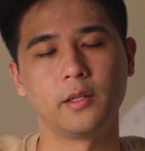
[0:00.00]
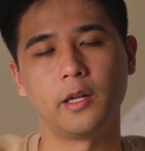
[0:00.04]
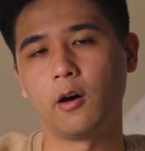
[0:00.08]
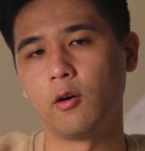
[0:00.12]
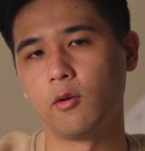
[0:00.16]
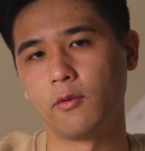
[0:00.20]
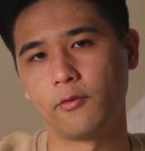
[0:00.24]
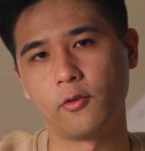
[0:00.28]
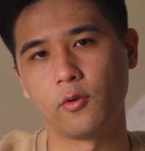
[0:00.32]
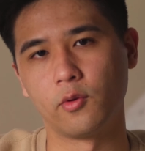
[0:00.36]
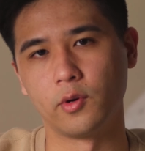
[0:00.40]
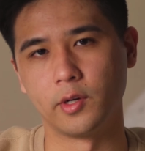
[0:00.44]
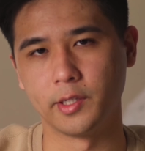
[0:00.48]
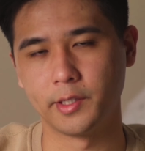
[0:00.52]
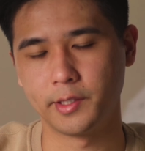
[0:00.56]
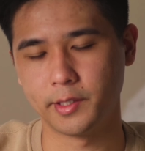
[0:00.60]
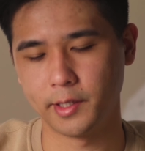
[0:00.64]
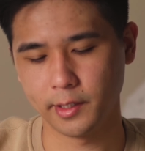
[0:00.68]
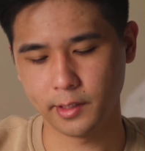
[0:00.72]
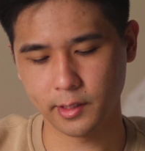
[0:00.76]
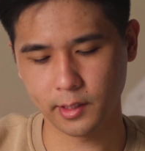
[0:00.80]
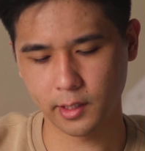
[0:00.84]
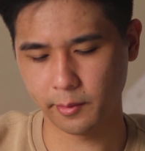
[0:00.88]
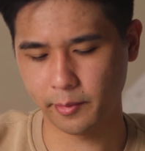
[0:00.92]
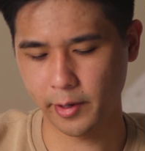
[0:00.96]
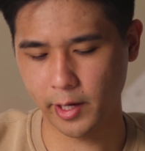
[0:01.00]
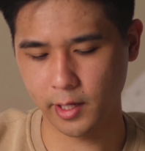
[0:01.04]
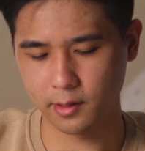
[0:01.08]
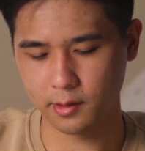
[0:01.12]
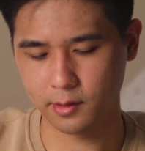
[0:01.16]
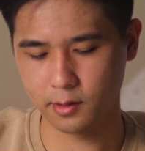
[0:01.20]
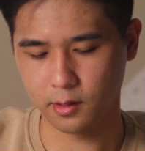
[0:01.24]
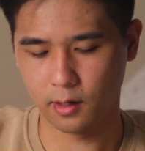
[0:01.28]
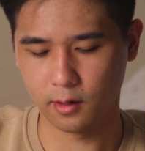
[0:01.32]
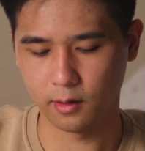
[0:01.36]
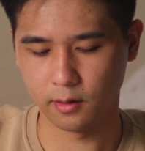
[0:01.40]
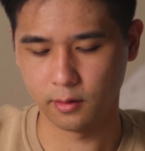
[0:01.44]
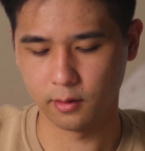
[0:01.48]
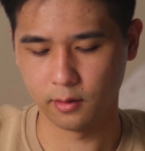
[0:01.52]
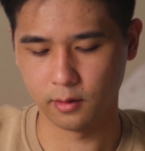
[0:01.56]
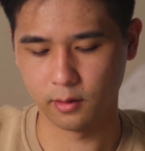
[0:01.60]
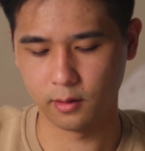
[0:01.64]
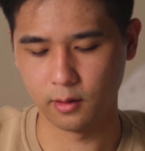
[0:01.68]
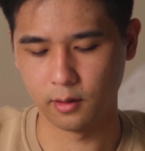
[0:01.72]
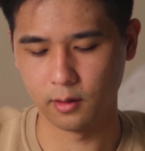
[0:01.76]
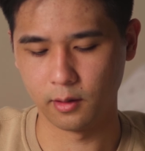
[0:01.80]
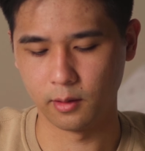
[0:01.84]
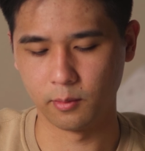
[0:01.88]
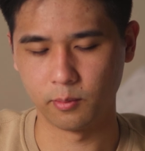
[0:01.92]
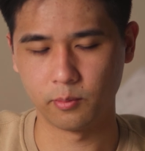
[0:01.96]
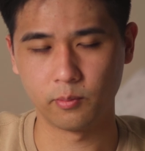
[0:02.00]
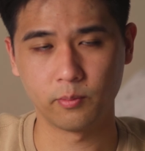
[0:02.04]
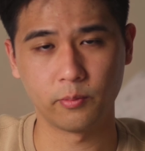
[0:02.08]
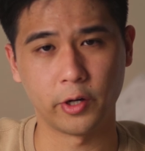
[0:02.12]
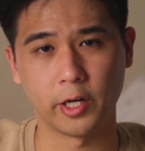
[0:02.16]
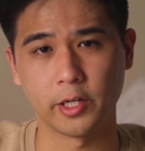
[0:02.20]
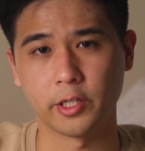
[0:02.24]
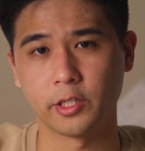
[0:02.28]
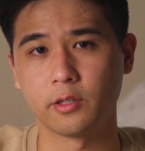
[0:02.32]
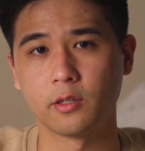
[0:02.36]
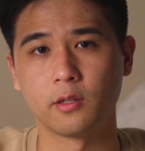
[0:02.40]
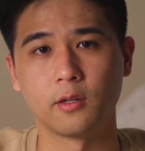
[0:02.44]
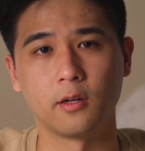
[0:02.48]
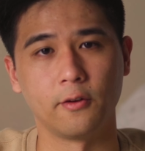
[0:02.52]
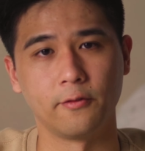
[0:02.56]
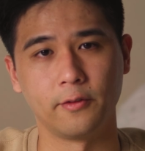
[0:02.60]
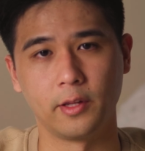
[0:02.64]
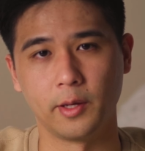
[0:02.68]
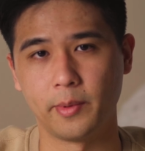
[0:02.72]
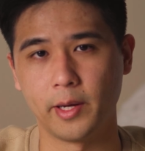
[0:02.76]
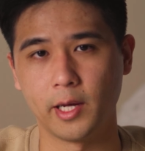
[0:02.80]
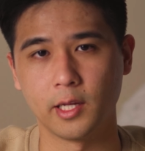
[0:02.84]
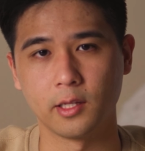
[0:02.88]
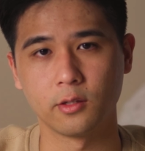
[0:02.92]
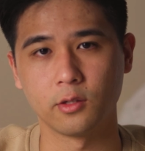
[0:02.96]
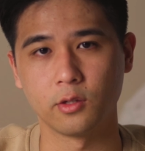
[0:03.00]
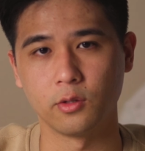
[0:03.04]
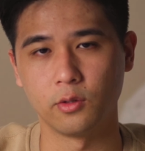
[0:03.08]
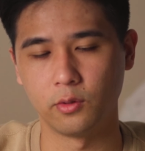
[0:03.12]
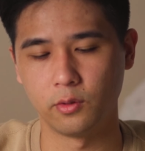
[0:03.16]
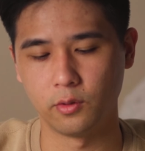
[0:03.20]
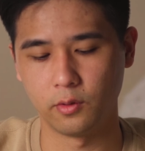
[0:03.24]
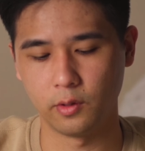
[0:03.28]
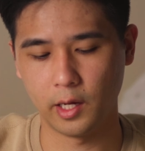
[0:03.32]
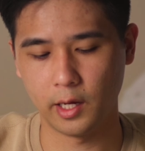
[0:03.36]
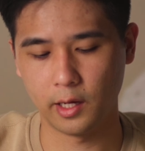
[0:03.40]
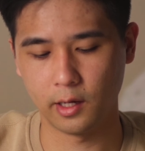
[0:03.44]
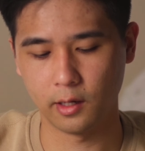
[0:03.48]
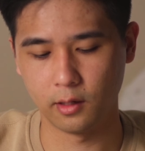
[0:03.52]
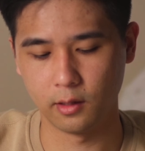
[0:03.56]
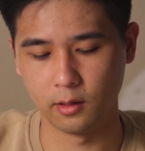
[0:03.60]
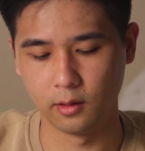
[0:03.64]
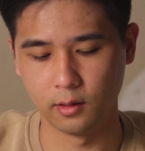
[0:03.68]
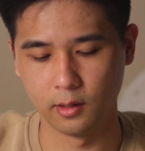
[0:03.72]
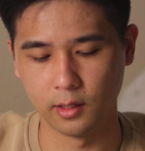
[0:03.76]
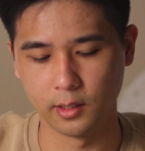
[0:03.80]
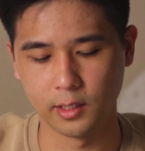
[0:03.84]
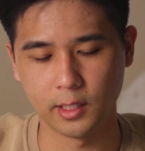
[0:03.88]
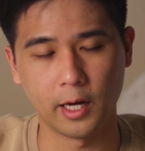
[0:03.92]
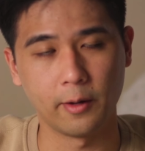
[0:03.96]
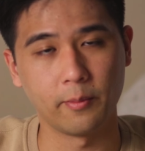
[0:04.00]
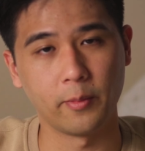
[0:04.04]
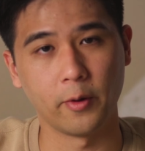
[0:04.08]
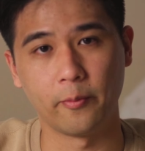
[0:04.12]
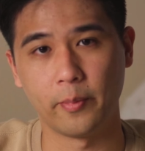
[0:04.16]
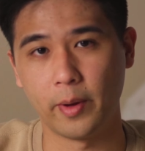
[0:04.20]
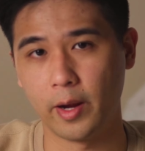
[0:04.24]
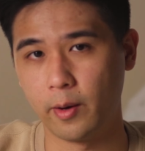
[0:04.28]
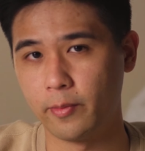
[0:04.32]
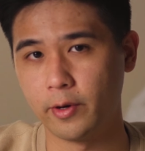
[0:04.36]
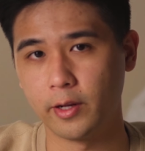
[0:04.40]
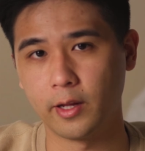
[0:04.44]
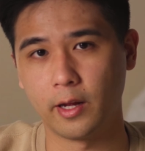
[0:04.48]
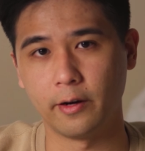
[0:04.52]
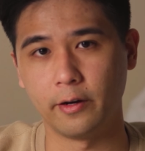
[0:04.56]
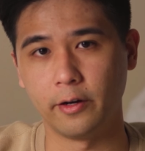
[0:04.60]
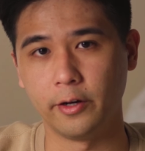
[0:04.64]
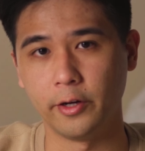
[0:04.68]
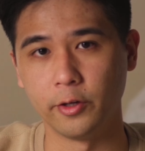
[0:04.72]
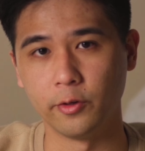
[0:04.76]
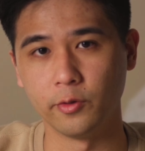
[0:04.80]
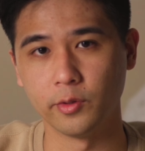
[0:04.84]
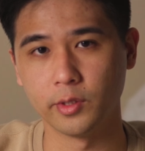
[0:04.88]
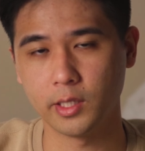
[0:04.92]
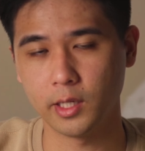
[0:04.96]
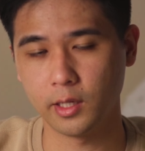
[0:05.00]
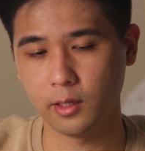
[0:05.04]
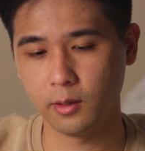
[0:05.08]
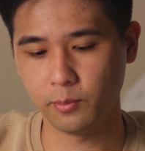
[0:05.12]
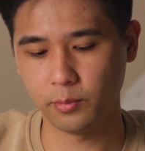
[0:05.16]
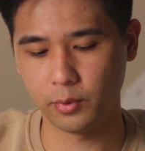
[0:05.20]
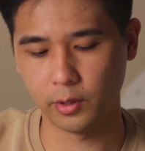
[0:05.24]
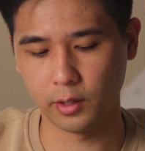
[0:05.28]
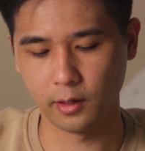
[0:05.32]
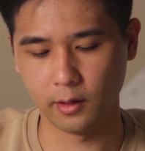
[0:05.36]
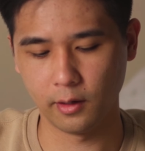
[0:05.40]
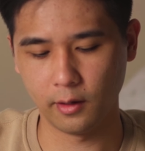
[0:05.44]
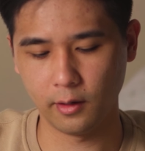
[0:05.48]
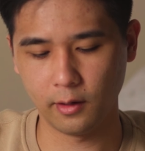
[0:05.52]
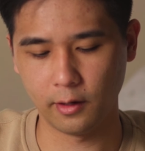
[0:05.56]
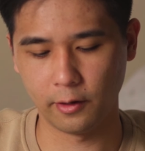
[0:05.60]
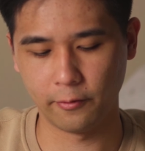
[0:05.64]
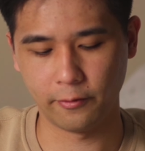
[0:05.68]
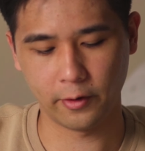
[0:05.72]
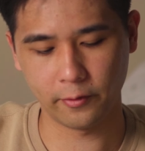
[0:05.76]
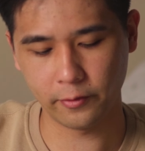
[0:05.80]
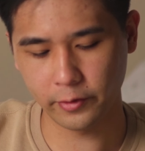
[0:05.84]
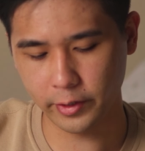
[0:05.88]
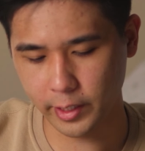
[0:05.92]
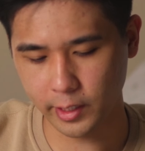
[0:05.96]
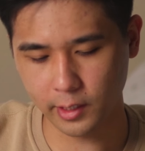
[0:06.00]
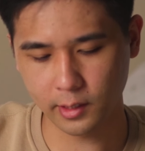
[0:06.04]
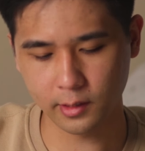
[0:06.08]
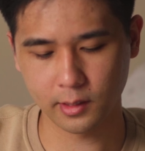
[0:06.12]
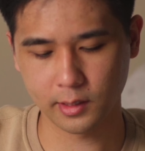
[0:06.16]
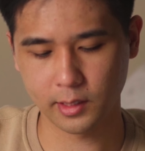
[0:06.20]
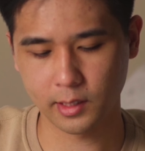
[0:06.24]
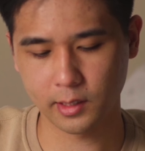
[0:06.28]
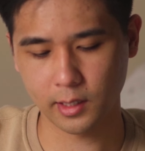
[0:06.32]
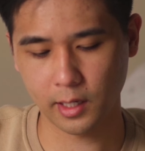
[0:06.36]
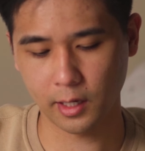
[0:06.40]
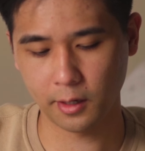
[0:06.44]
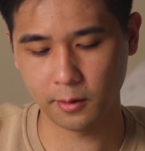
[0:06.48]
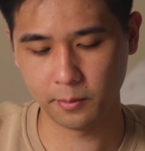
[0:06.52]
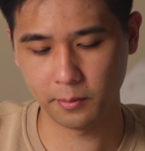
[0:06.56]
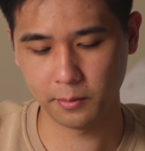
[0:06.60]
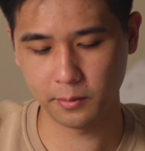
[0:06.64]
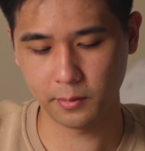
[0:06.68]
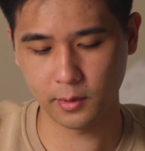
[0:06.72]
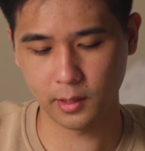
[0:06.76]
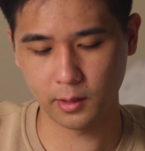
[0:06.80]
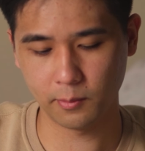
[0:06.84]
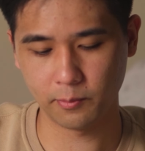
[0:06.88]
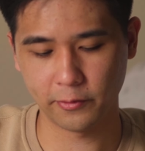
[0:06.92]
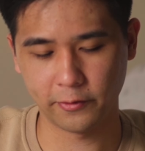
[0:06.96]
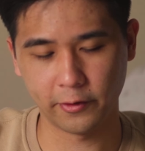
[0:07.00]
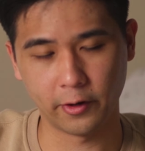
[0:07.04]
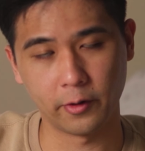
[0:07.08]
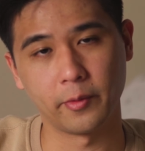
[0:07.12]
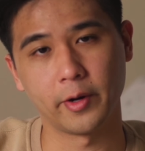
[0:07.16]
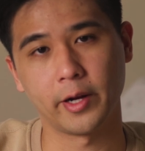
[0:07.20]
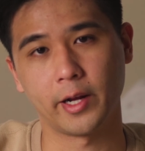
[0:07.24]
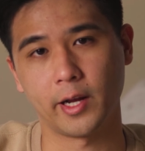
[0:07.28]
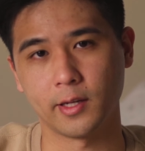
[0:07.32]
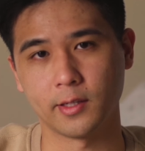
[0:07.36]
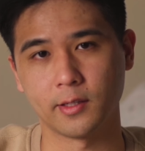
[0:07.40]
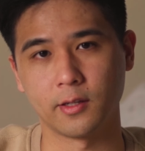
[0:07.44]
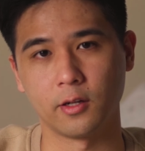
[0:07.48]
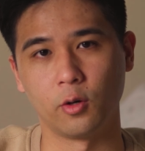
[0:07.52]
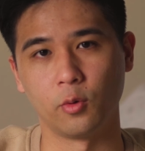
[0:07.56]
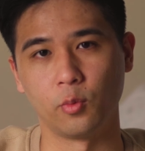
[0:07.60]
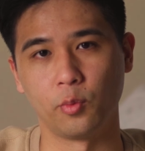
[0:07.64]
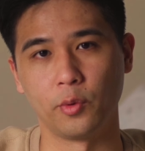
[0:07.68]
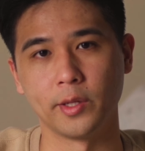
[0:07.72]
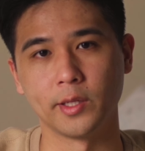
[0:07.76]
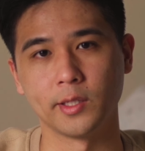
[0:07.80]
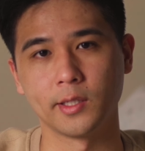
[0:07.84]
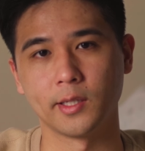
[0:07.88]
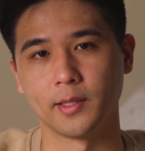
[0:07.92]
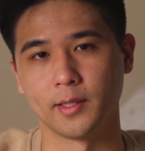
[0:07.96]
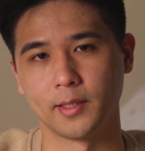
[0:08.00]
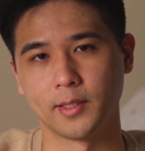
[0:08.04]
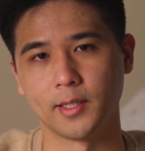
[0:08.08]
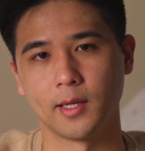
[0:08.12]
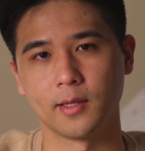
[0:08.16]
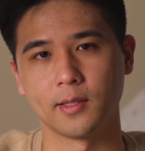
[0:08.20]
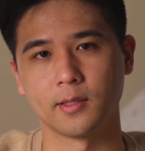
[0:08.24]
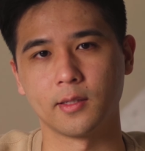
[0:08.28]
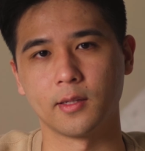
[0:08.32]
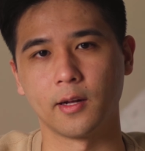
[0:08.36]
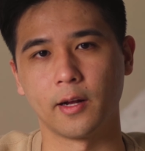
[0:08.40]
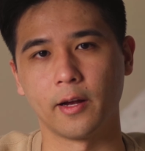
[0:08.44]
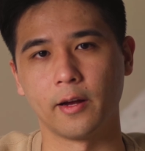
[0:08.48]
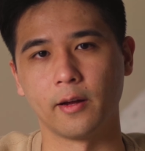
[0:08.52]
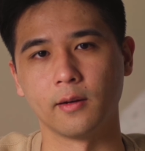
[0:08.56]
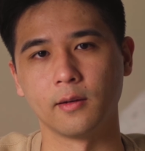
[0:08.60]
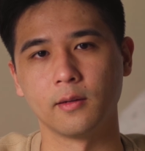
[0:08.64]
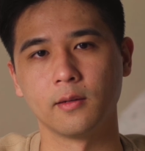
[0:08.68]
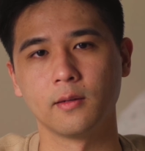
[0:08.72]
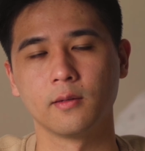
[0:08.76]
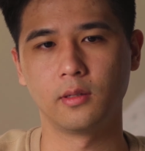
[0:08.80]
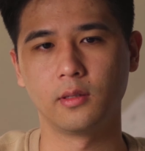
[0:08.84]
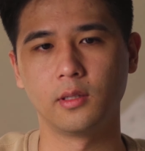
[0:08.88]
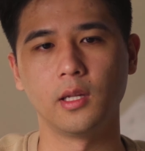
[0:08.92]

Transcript: Now of course this depends on the pressure of the pencil and the type of paper that you're using, but if everything is the same, Faber-Castell wins the test again.